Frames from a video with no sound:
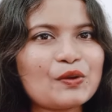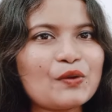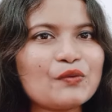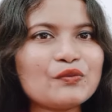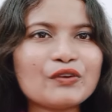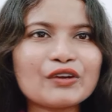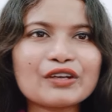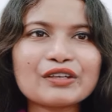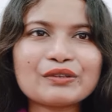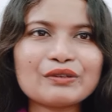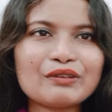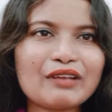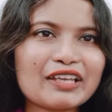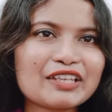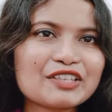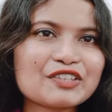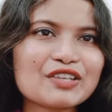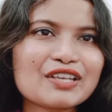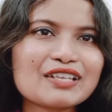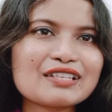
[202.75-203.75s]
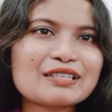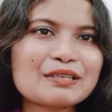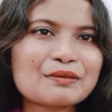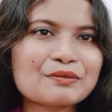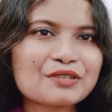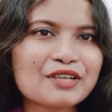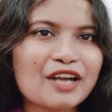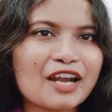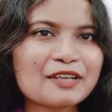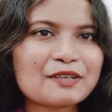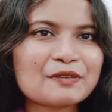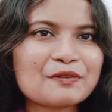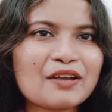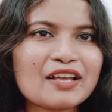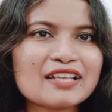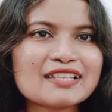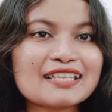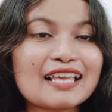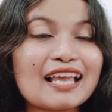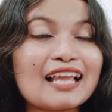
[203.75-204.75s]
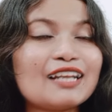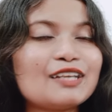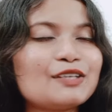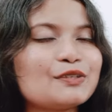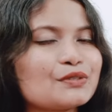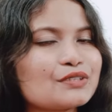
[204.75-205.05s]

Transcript: Don't forget to like, share and subscribe to my channel.